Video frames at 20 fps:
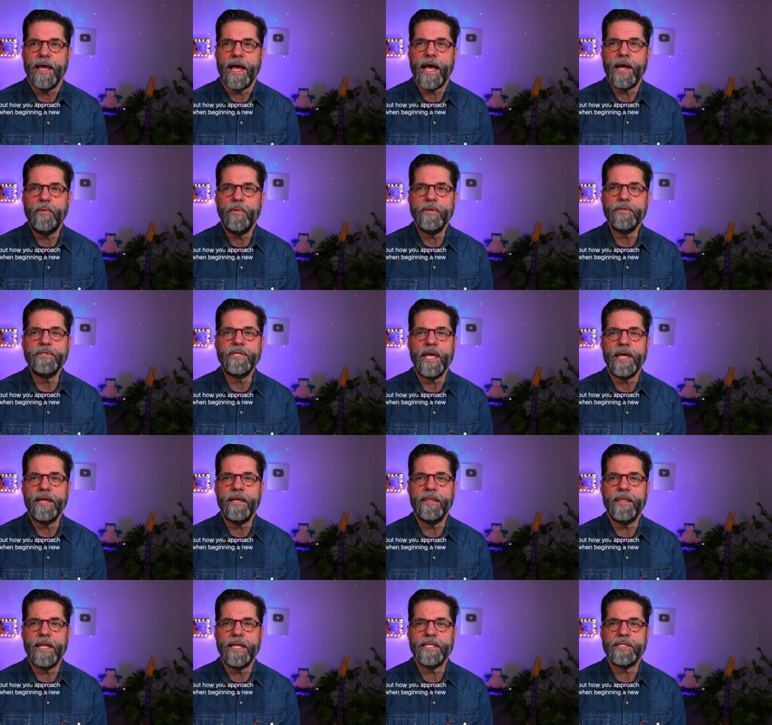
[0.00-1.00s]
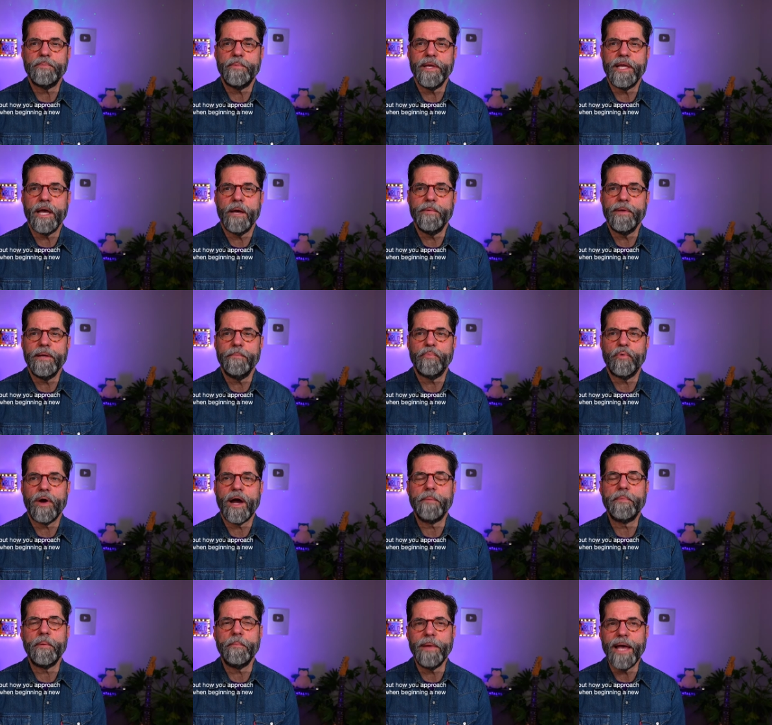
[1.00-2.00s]
I will tell you that it's becoming
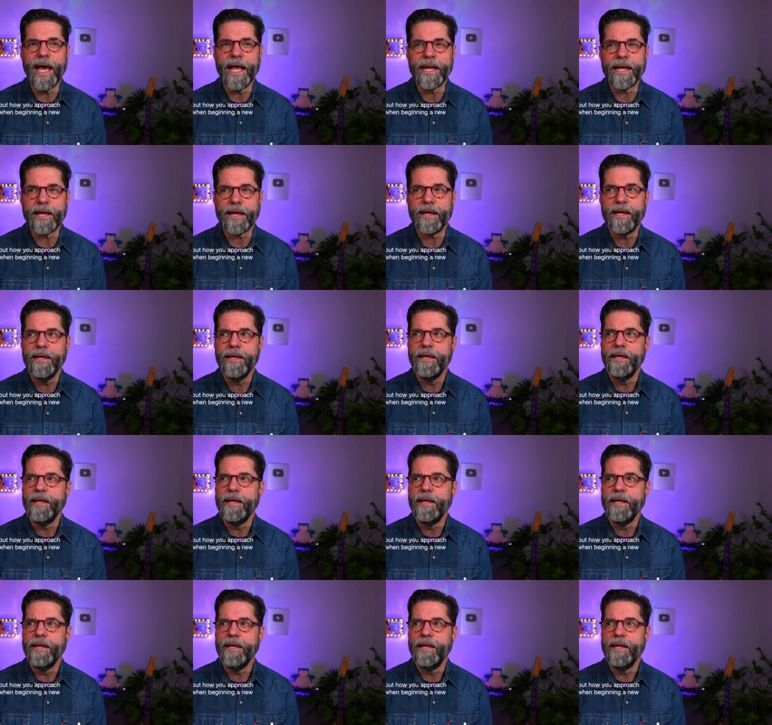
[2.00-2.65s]
problematic